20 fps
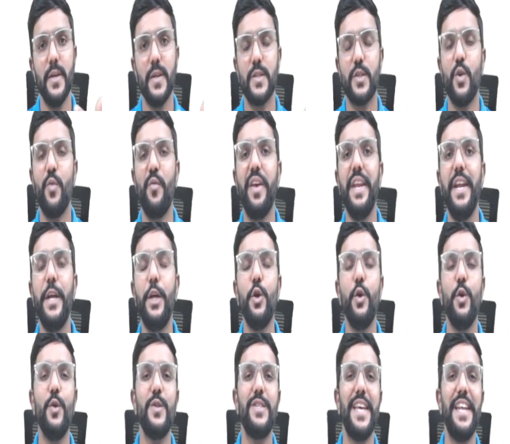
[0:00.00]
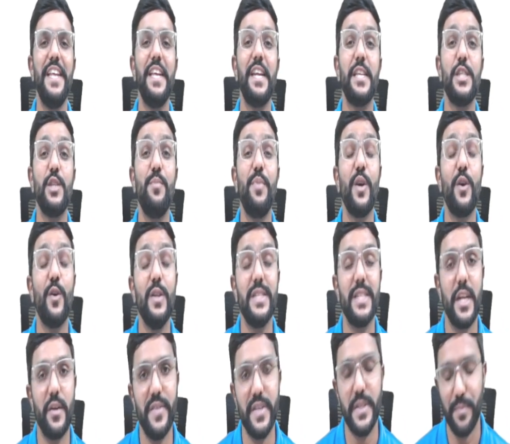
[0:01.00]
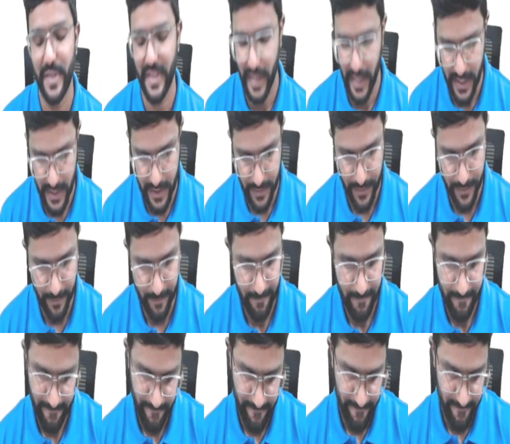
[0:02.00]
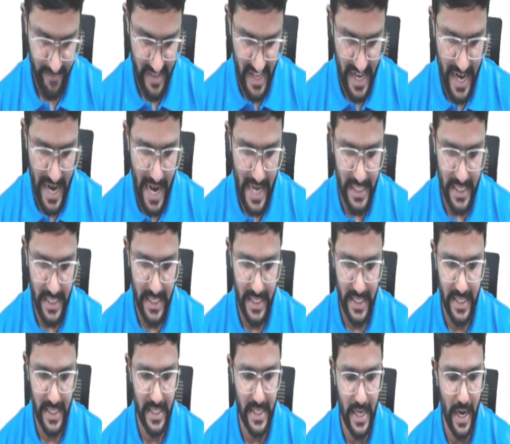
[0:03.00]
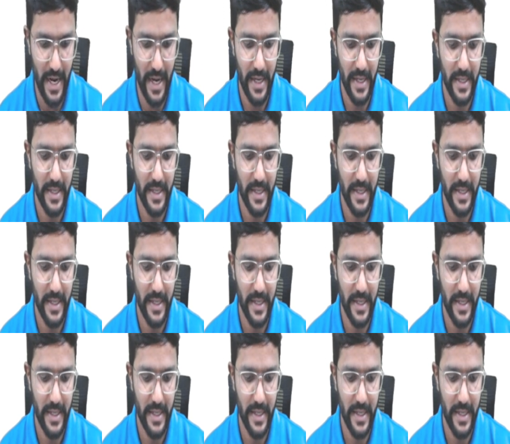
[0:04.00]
So we need to use any reciprocal service method. Yes, sir.